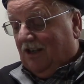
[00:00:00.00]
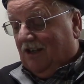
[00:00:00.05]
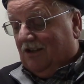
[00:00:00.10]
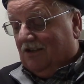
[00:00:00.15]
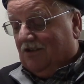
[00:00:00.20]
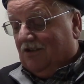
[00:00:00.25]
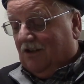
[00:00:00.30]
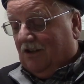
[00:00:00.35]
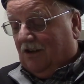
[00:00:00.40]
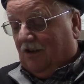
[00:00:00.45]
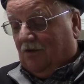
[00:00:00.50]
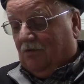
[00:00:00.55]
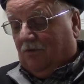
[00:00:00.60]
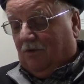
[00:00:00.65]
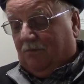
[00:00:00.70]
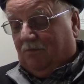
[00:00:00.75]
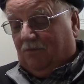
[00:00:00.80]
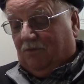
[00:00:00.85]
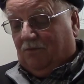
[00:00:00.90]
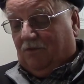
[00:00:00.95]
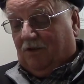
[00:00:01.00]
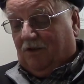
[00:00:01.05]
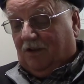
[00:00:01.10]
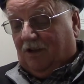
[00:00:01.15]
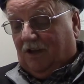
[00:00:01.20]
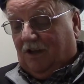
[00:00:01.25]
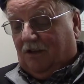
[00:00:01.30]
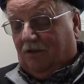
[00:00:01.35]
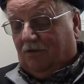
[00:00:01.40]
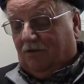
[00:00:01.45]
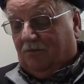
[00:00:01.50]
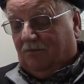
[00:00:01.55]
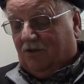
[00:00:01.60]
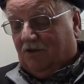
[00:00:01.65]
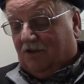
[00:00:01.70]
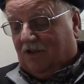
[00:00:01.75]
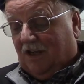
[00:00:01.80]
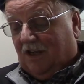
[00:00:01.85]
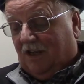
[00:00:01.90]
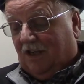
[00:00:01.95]
is not equipped with a
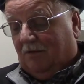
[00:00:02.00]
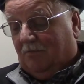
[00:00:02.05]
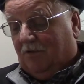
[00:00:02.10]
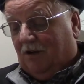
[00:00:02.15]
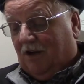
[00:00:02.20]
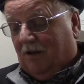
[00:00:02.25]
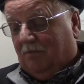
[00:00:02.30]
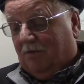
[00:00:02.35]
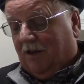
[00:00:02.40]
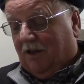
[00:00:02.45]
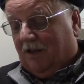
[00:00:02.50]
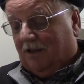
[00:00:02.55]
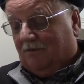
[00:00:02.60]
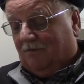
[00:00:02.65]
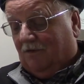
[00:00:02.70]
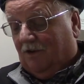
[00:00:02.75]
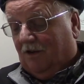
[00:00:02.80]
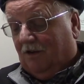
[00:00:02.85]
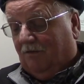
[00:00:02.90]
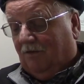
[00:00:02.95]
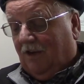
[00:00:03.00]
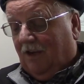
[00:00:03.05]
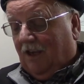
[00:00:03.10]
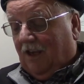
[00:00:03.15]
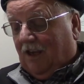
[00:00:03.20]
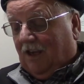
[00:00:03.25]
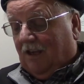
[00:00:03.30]
thermostatic bypass valve,